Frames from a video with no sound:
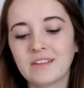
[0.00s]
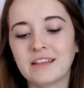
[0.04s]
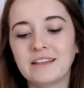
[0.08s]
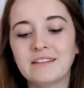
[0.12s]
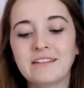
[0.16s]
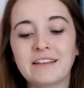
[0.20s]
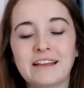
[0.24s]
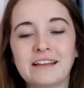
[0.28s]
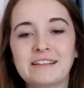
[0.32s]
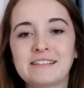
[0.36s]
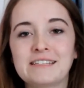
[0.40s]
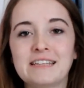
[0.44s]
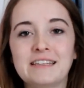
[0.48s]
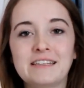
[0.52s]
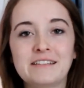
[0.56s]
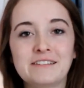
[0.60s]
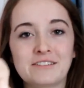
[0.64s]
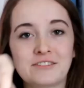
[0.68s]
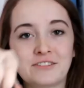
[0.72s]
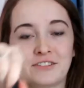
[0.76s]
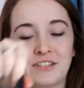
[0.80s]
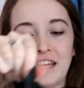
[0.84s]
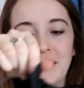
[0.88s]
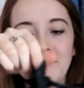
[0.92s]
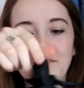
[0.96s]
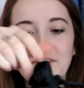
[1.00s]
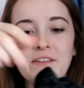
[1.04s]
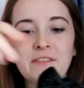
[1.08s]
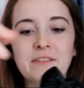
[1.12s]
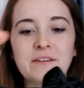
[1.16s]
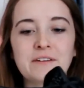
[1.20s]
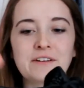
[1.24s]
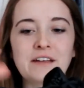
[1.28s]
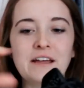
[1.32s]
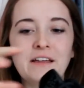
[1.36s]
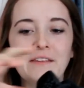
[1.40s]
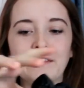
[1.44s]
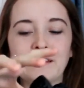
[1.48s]
Like I said, these are navy.
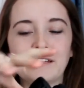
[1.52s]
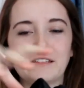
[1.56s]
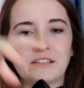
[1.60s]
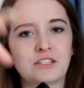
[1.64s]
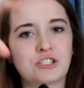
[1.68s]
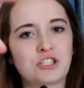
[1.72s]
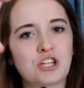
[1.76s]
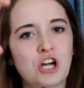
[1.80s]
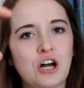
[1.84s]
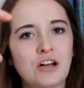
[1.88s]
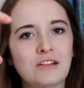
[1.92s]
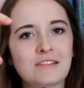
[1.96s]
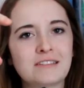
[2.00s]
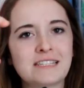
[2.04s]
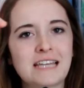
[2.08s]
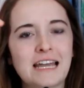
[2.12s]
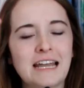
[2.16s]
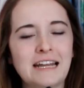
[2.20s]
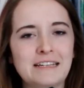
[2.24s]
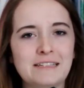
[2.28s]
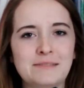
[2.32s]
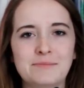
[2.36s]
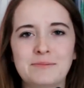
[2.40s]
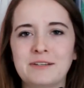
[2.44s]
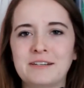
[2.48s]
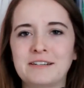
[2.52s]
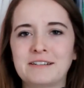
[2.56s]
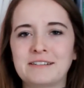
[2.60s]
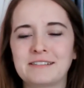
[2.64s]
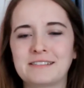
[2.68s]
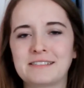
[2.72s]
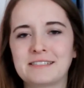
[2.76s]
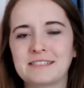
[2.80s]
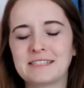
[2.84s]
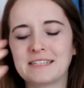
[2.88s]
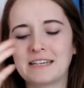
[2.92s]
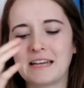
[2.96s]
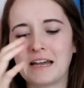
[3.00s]
They're not like the tall size
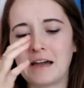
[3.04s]
because